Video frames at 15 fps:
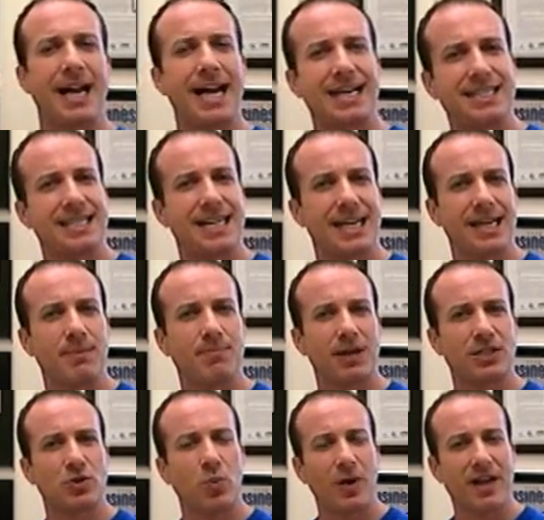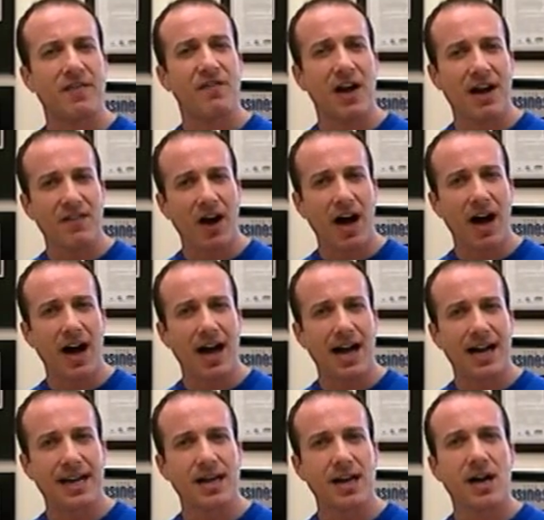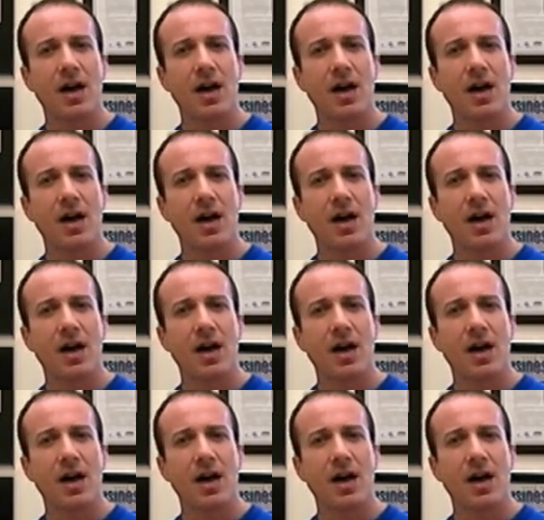18 by 25 high